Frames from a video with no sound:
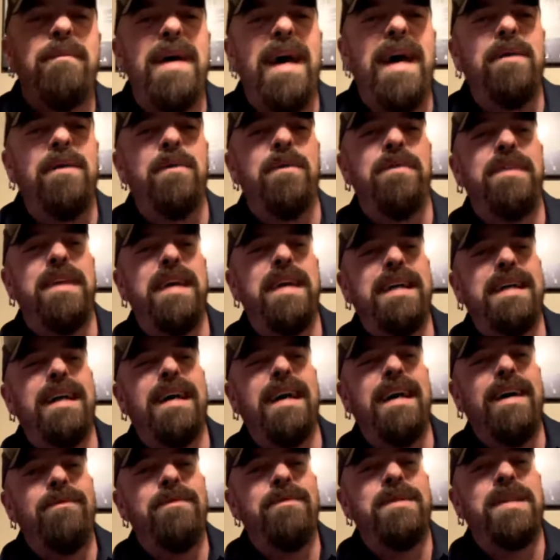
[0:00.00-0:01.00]
I don't think
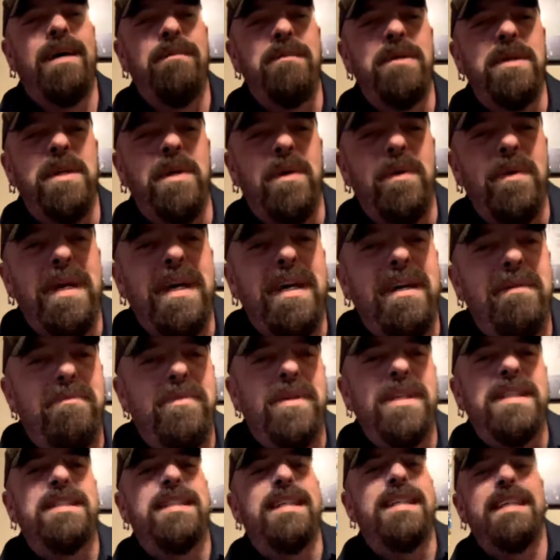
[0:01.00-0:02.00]
I have time to go get a
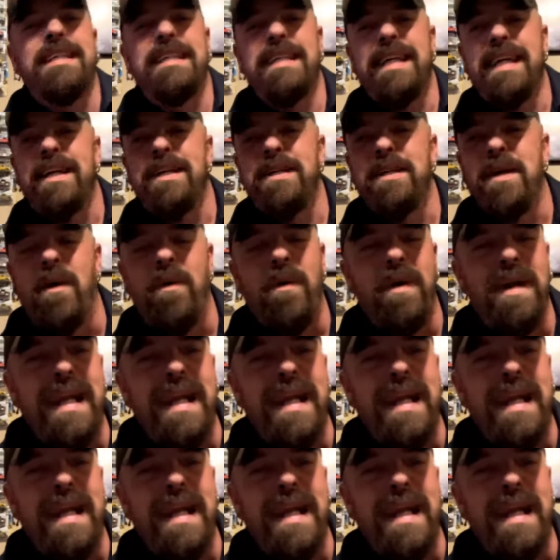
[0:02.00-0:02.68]
brisket and get it going